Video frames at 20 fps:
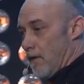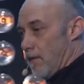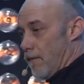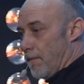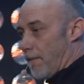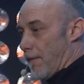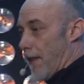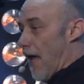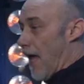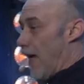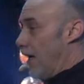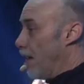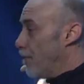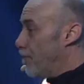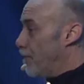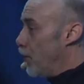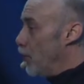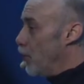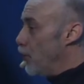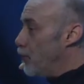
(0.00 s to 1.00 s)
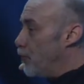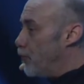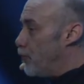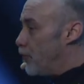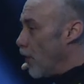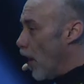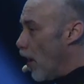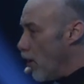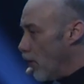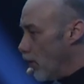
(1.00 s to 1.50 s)
And if you
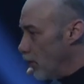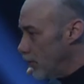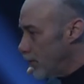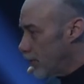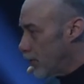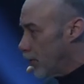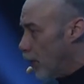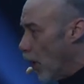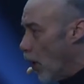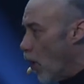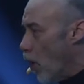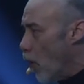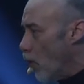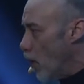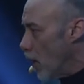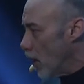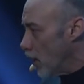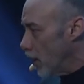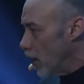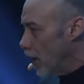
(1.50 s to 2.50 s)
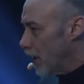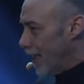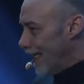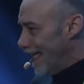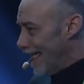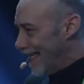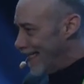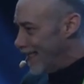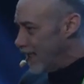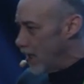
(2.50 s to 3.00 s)
don't, go look
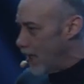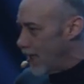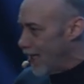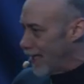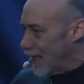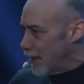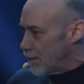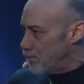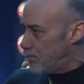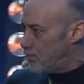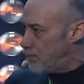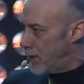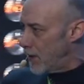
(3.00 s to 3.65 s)
it up.